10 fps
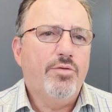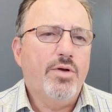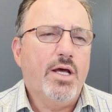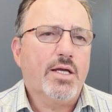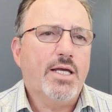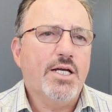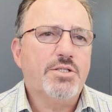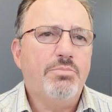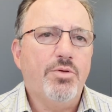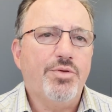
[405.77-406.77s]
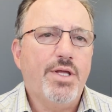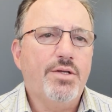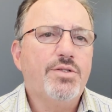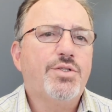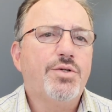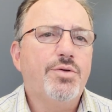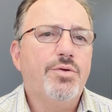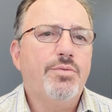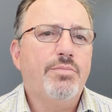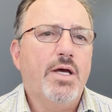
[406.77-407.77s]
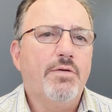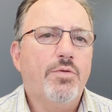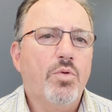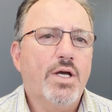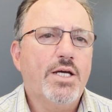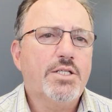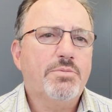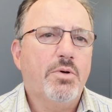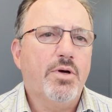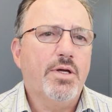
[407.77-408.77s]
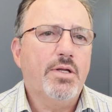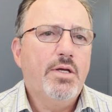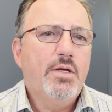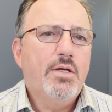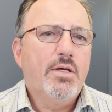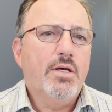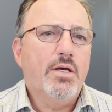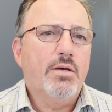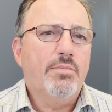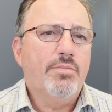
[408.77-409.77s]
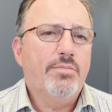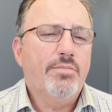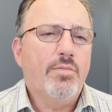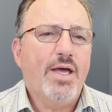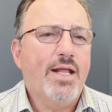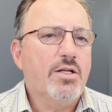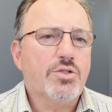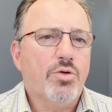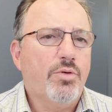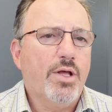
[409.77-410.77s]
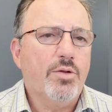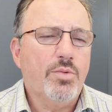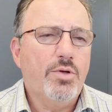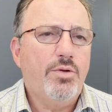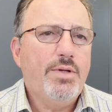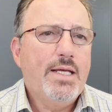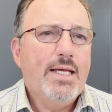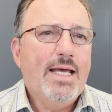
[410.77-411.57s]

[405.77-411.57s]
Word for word: uh, cuts built into uh, forecasts by, um, by analysts all around the world.